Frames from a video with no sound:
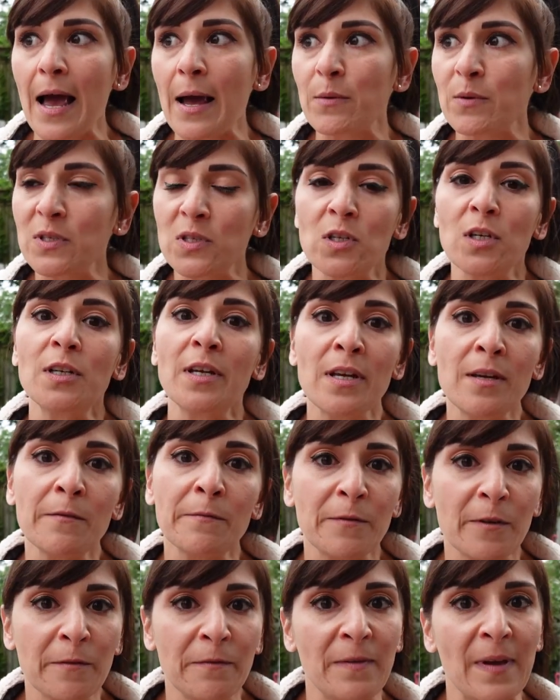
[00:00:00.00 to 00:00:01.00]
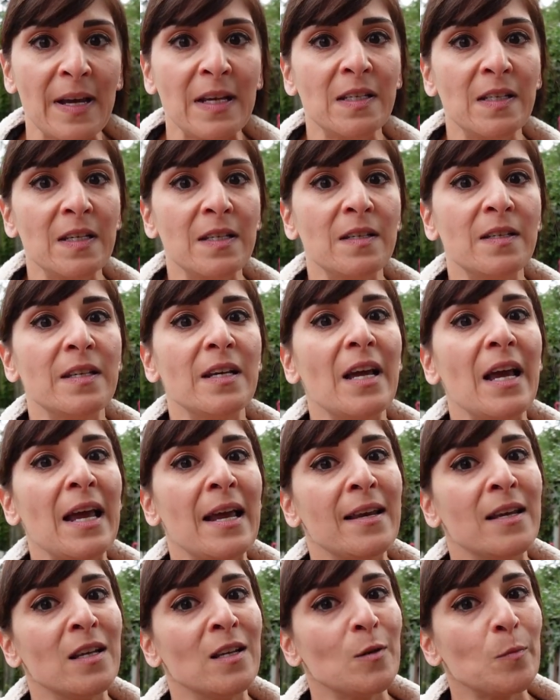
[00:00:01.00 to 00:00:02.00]
was looking for fixes,
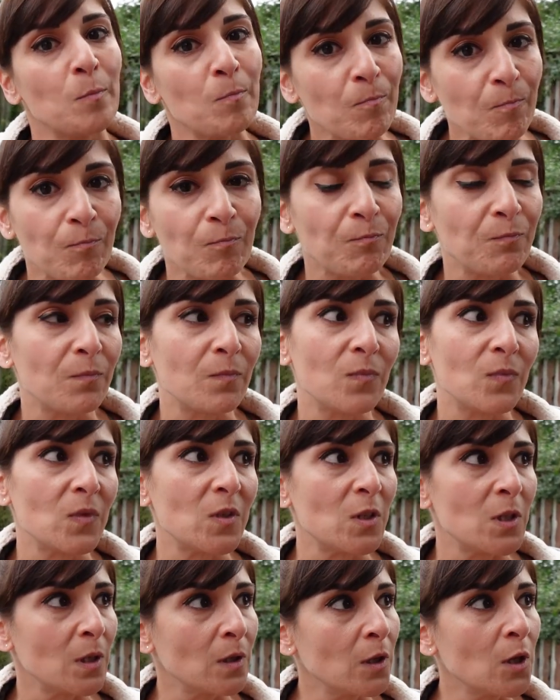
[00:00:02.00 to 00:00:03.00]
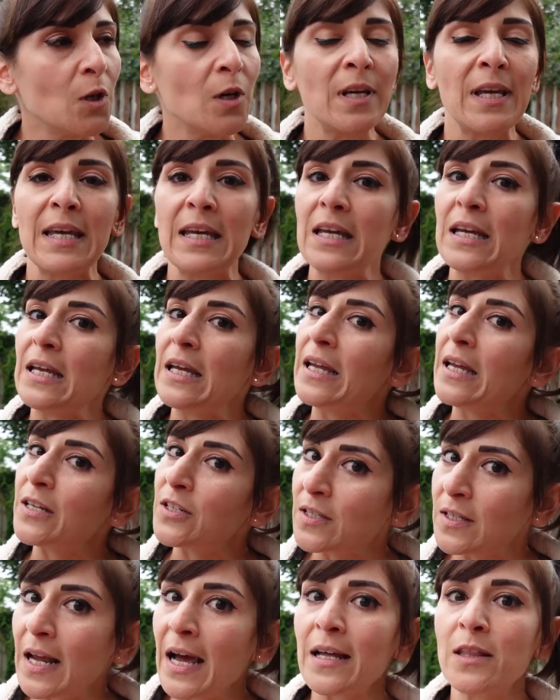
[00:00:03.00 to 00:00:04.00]
and to look
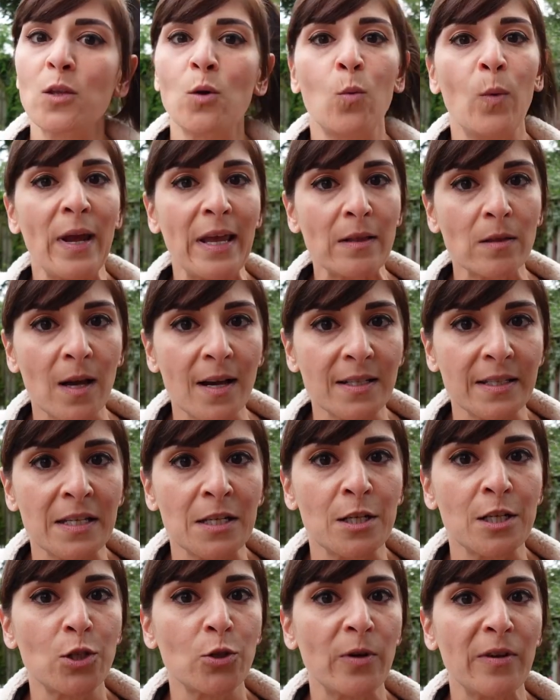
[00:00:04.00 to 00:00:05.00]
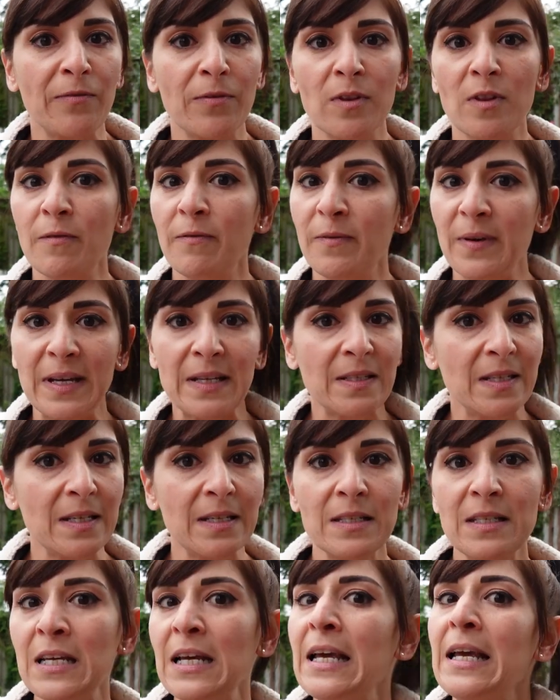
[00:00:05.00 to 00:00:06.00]
at the weight loss industry for the
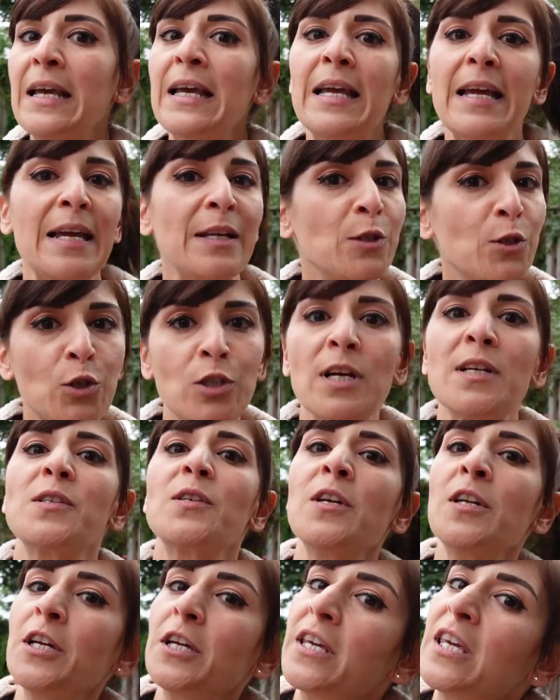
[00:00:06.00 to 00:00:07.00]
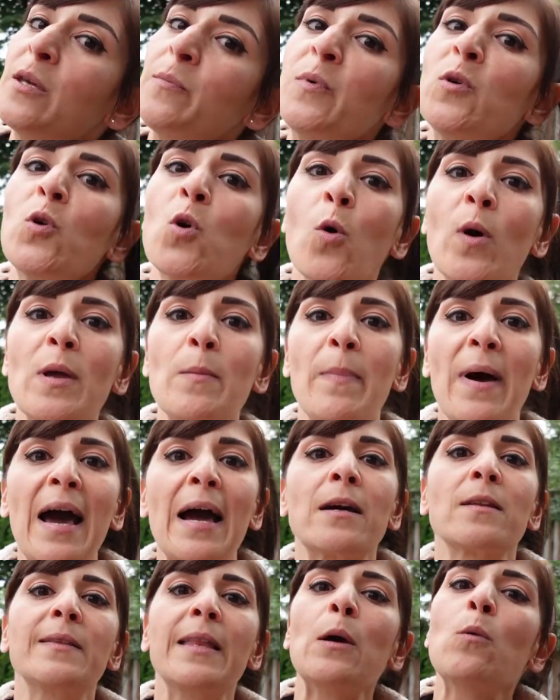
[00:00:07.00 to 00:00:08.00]
fixes, it's just gonna keep you going
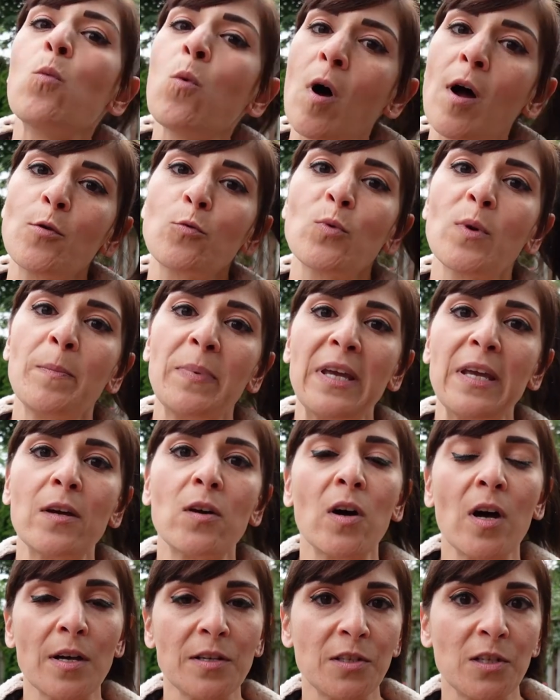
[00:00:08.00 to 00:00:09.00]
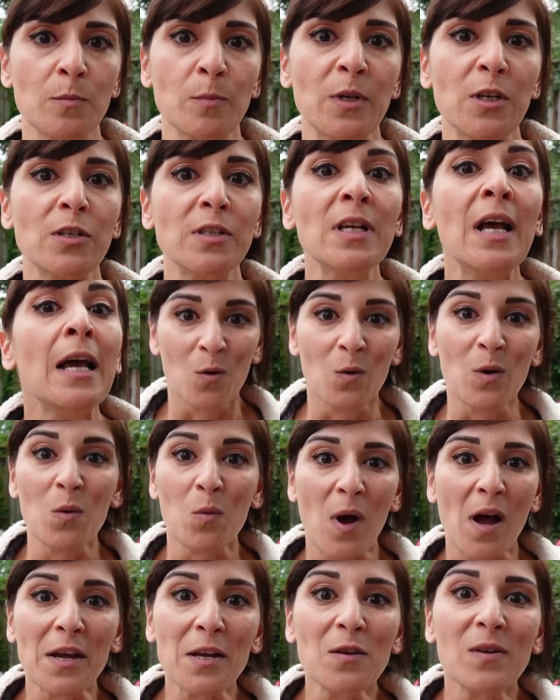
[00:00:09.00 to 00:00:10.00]
back. They want repeat customers. We
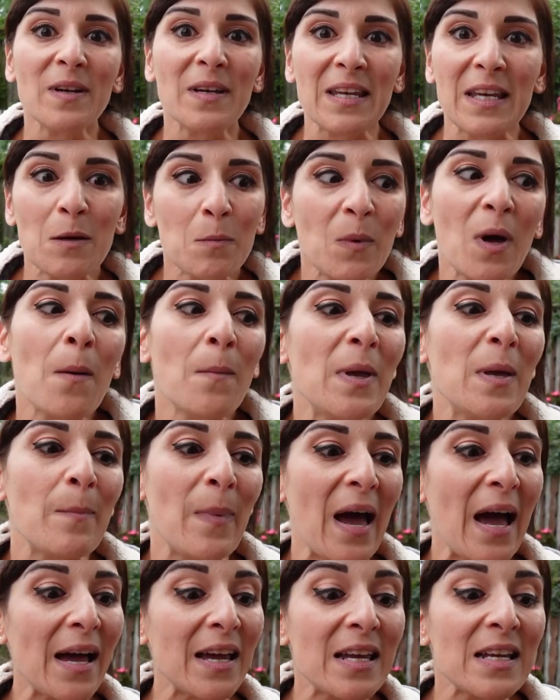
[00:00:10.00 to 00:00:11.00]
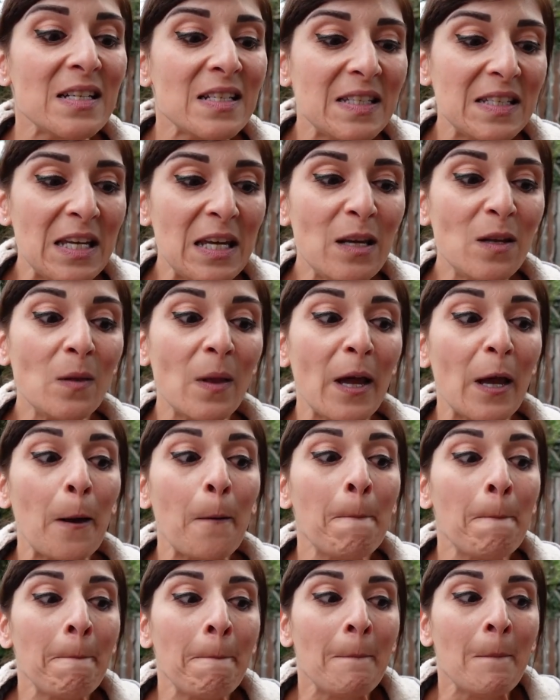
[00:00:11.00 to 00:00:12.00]
want you to keep coming back and seeing
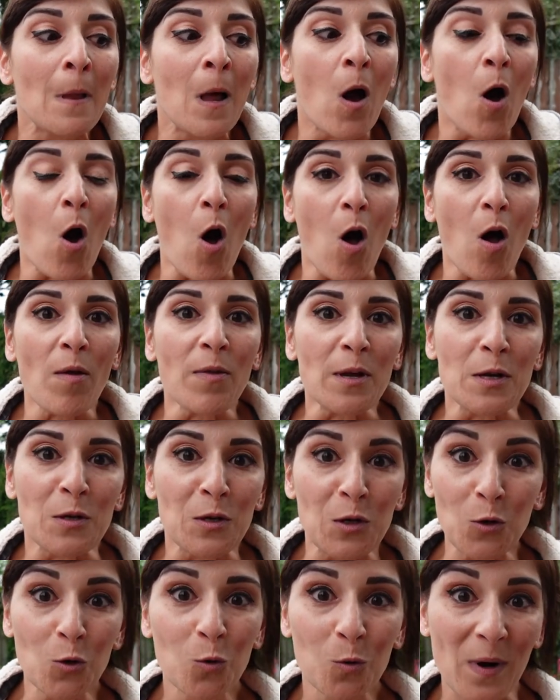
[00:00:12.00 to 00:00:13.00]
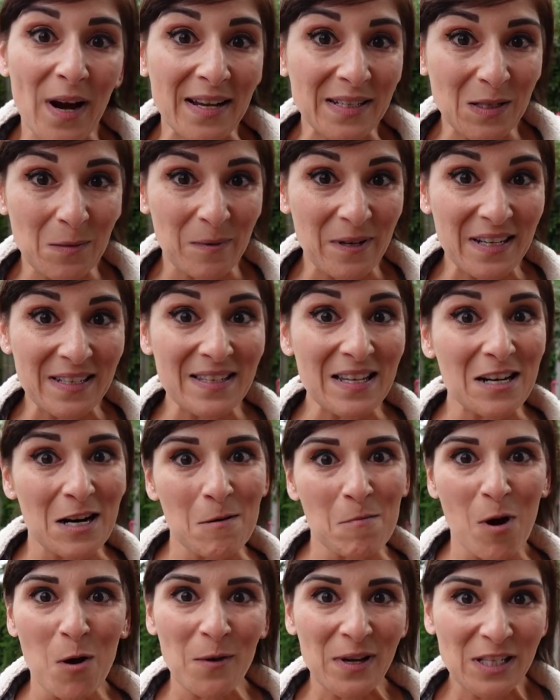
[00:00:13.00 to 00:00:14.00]
like all the new recipes that
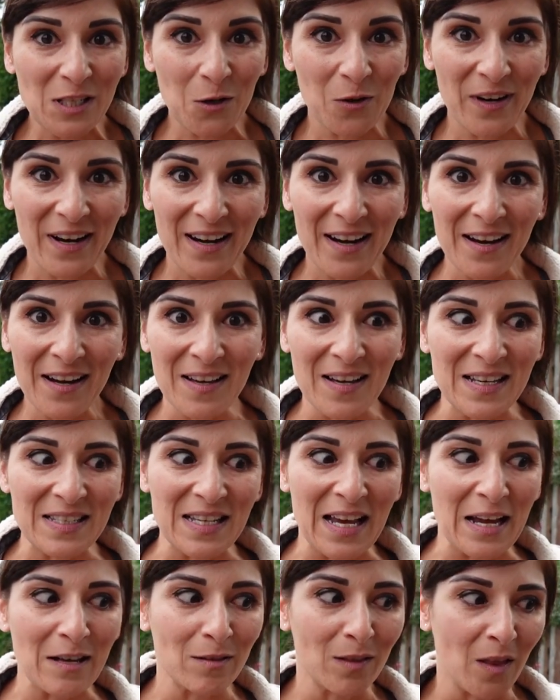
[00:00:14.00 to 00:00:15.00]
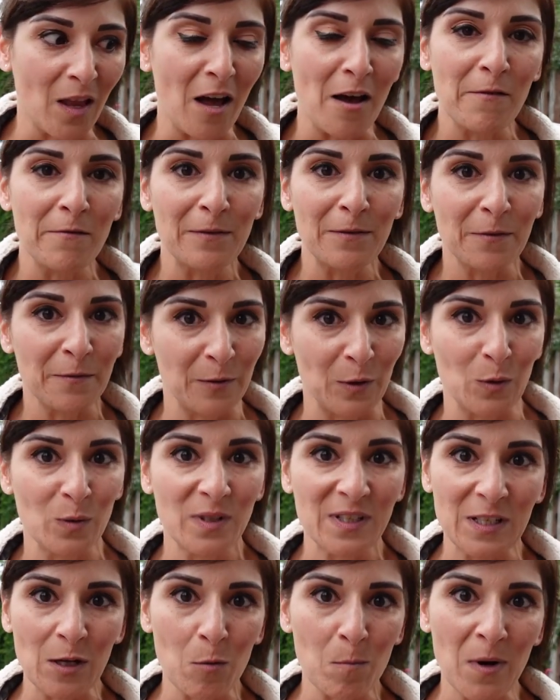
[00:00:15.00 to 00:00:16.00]
I'm always creating, because I love
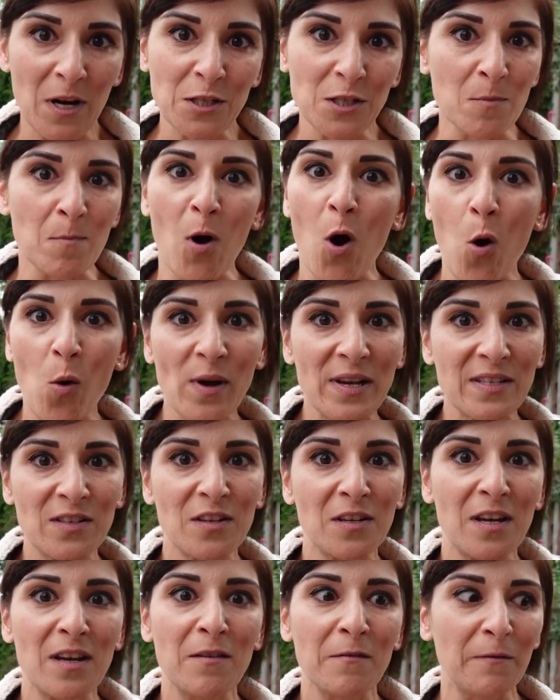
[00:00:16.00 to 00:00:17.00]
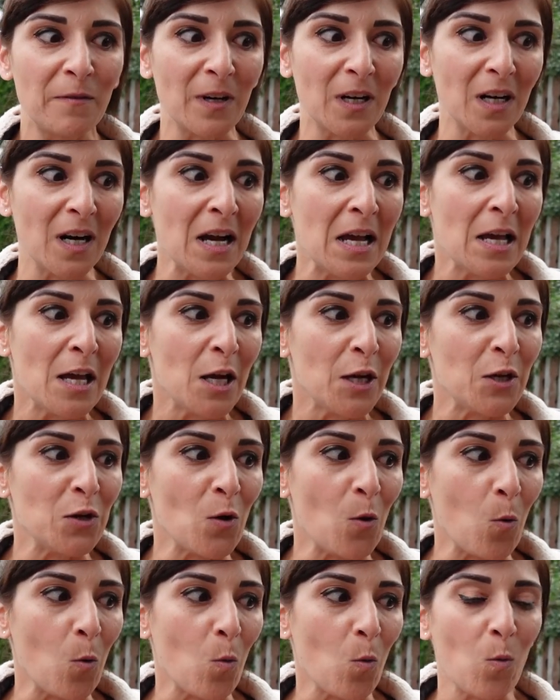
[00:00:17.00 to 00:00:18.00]
food so much. I'm always looking for, you
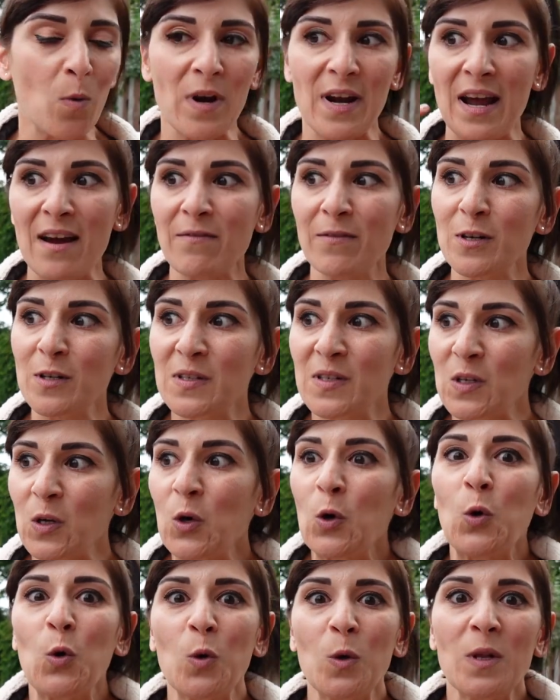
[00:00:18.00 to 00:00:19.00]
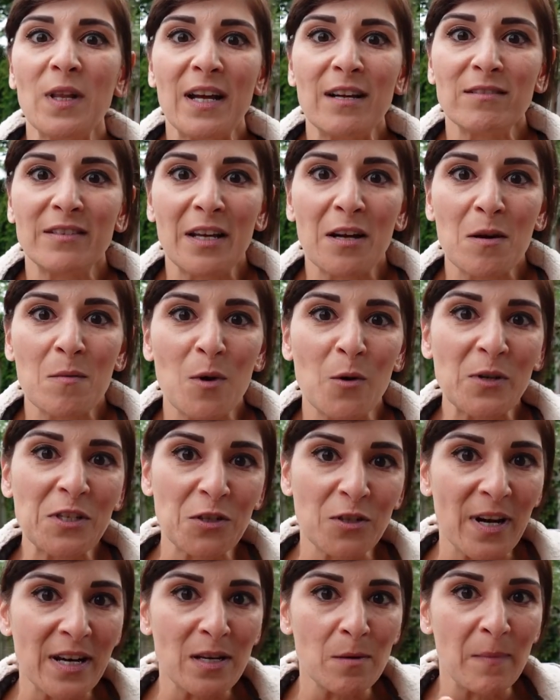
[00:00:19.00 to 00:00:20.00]
know, whatever's cool out there. I'm always
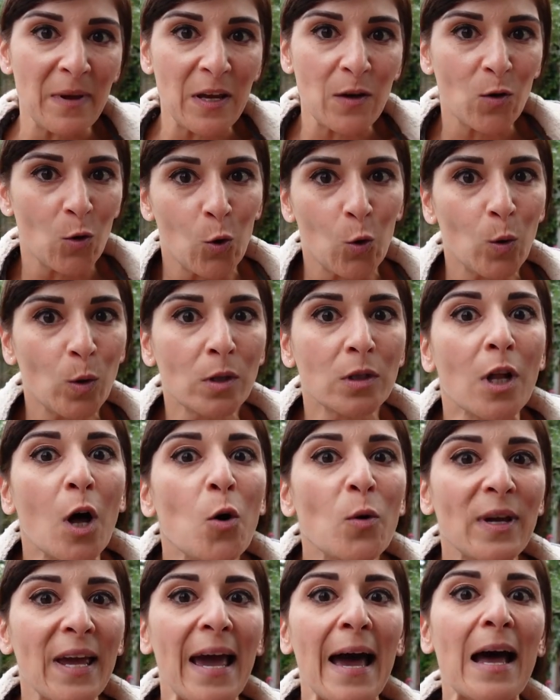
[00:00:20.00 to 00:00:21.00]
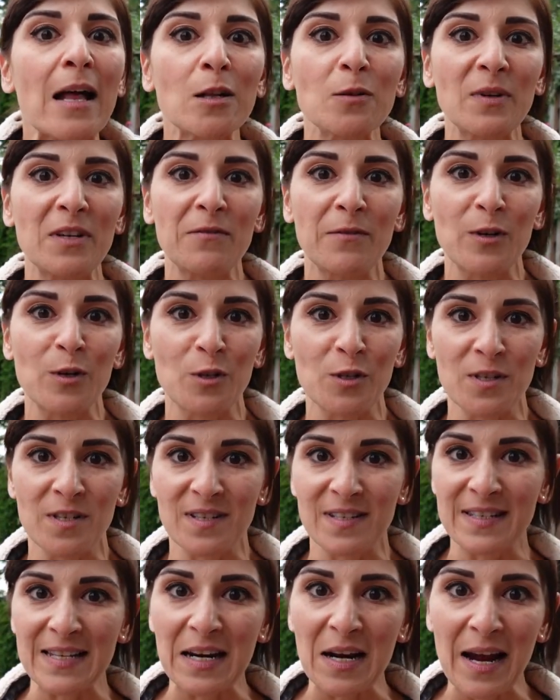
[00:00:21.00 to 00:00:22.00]
trying to make cool low calorie
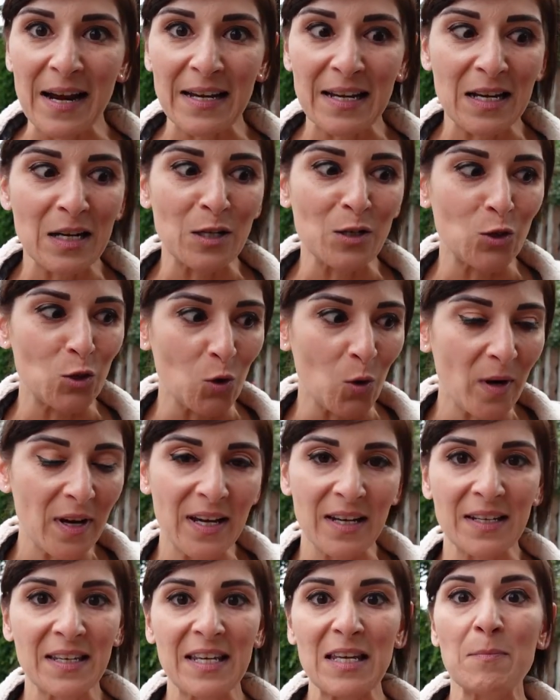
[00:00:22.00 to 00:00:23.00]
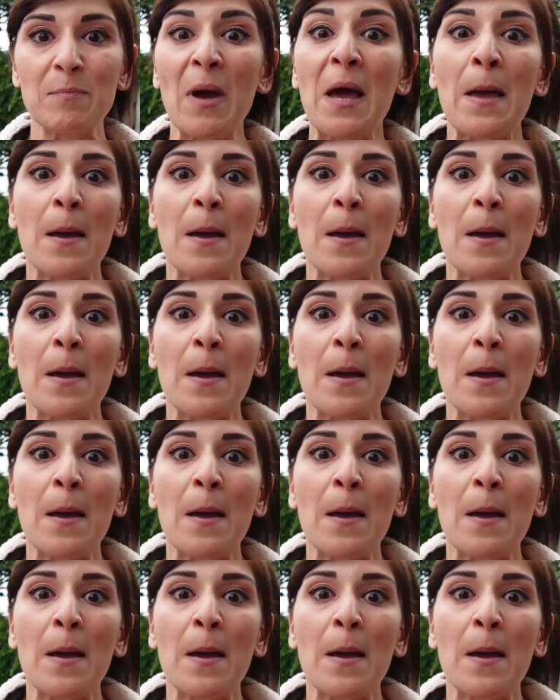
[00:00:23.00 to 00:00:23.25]
versions that I can enjoy and keep